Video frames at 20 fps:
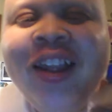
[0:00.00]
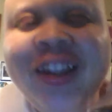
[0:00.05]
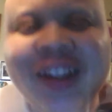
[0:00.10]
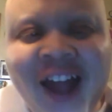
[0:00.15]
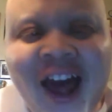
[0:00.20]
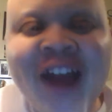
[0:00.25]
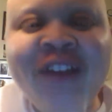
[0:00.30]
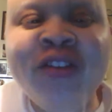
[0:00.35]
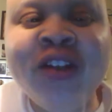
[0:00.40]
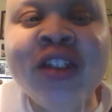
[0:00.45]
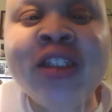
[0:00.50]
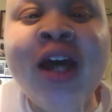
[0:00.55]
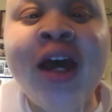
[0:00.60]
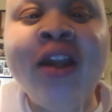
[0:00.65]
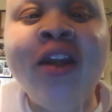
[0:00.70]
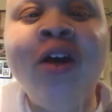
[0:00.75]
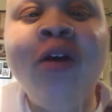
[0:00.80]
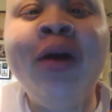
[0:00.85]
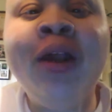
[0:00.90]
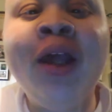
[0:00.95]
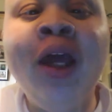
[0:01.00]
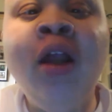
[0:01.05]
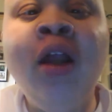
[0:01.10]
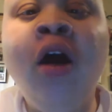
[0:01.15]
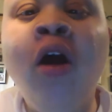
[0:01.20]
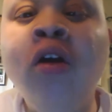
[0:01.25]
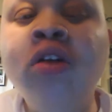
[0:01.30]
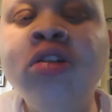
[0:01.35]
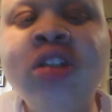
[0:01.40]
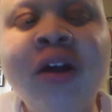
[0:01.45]
Life as I Know It and
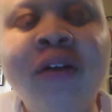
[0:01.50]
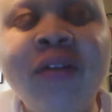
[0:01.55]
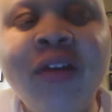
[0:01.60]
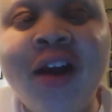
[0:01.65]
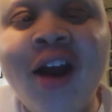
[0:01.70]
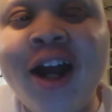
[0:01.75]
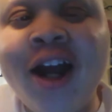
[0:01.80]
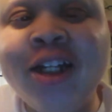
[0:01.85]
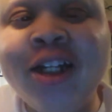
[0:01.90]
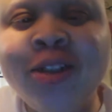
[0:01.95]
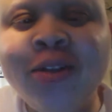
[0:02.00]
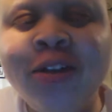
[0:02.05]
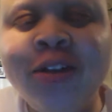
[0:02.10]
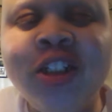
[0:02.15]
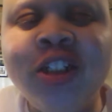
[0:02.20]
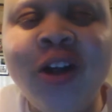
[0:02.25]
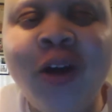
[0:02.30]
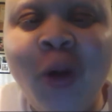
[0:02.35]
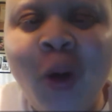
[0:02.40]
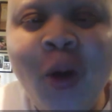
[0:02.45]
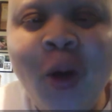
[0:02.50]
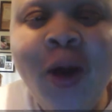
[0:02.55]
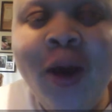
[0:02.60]
host of the RH3 Show